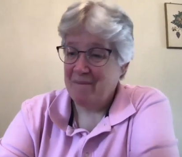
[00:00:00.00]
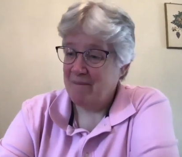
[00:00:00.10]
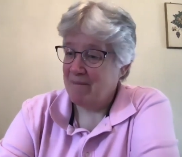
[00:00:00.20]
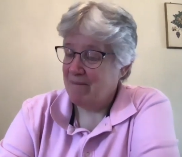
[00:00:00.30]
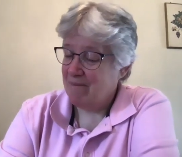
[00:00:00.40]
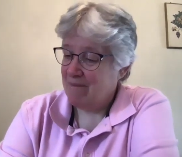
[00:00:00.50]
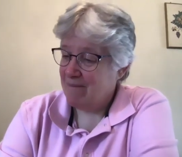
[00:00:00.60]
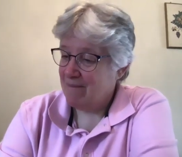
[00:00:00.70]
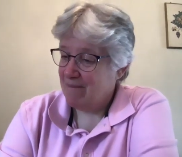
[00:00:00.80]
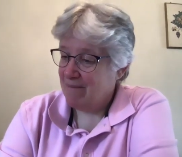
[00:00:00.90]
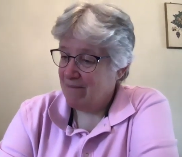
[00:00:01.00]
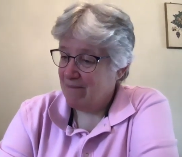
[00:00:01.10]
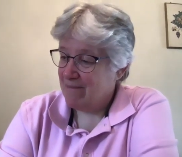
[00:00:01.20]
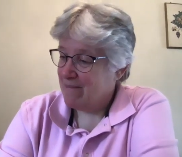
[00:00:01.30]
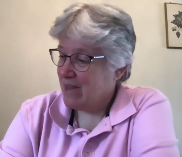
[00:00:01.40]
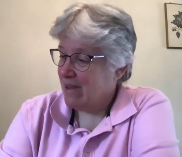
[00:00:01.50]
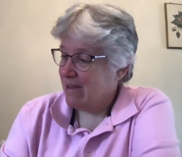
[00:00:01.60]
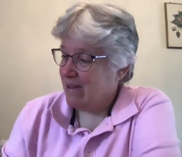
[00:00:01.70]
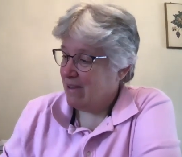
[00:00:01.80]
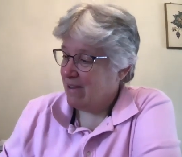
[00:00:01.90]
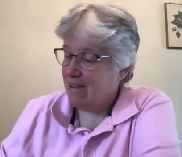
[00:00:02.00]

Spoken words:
Nothing is said.